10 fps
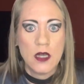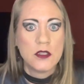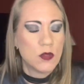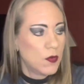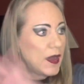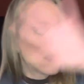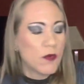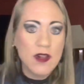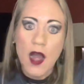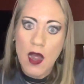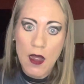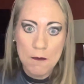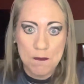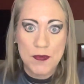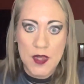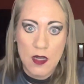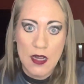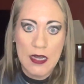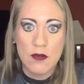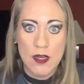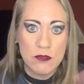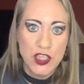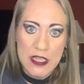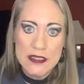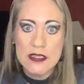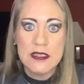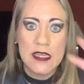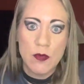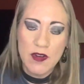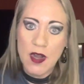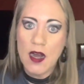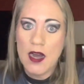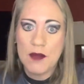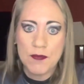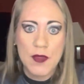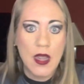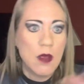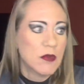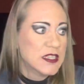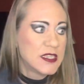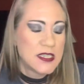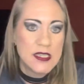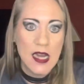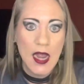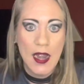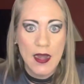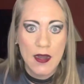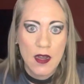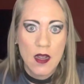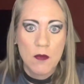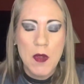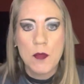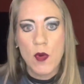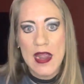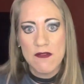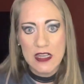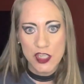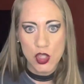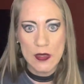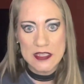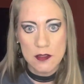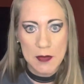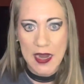So when we get with God, all right, get with Jesus get with God, and we stay. Remember, we have that choice to make.